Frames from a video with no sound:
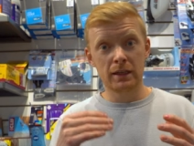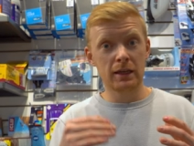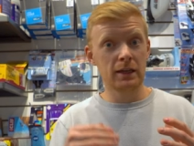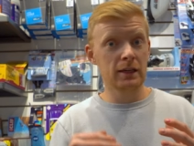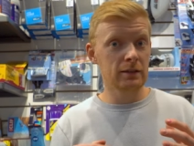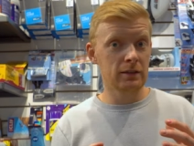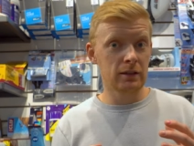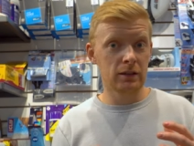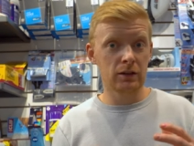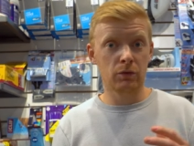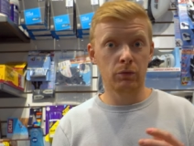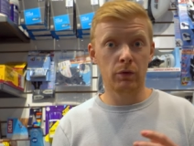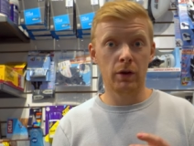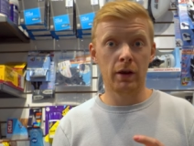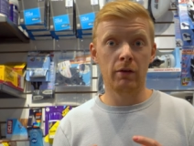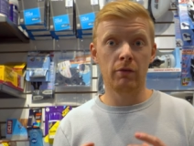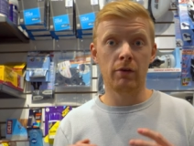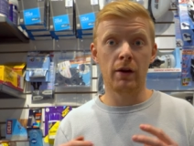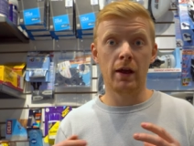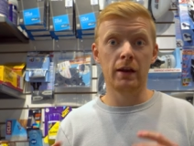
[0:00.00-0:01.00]
gears in the
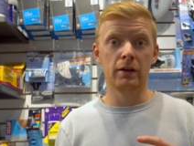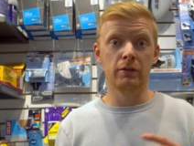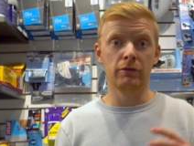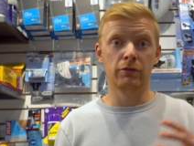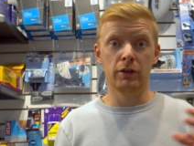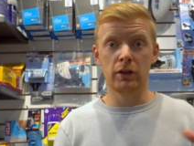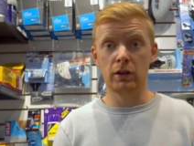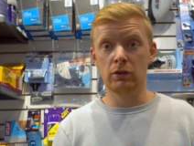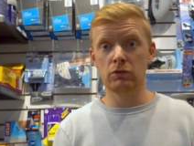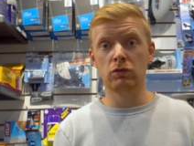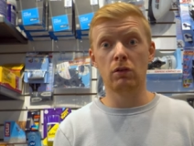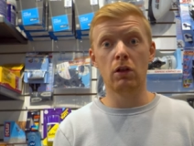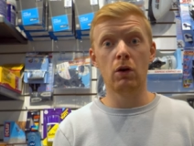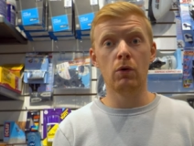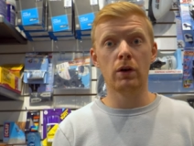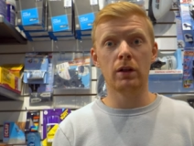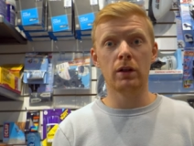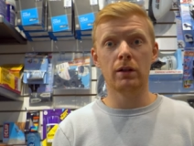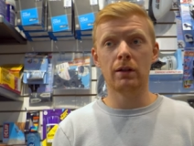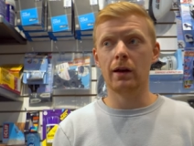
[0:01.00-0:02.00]
rear end for those
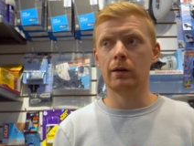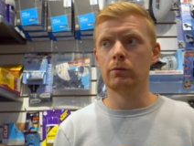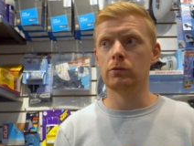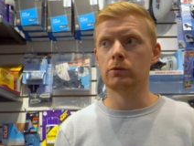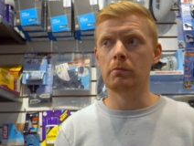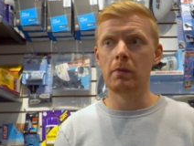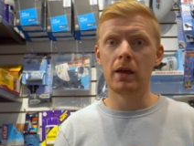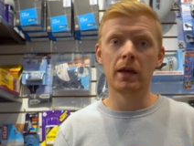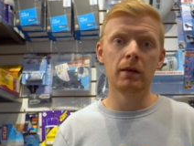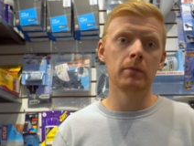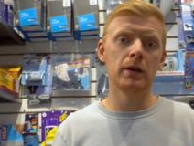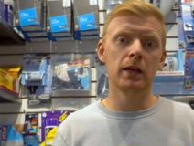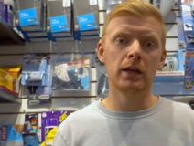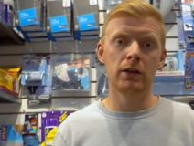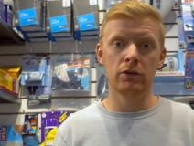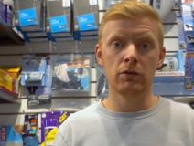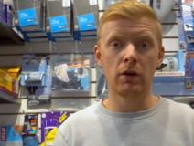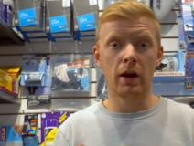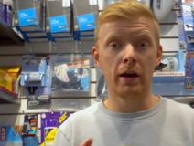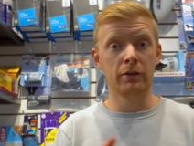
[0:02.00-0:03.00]
lower climbs may mean
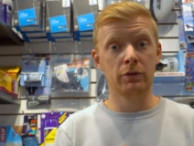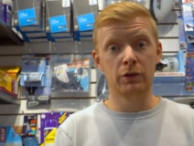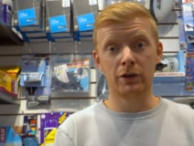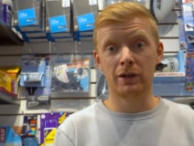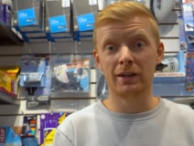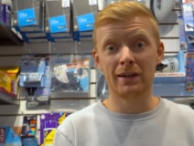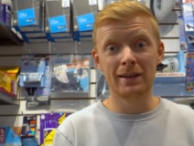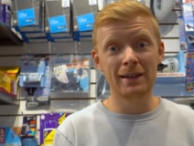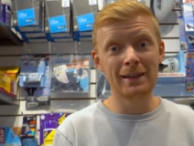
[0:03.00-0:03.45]
you're either in an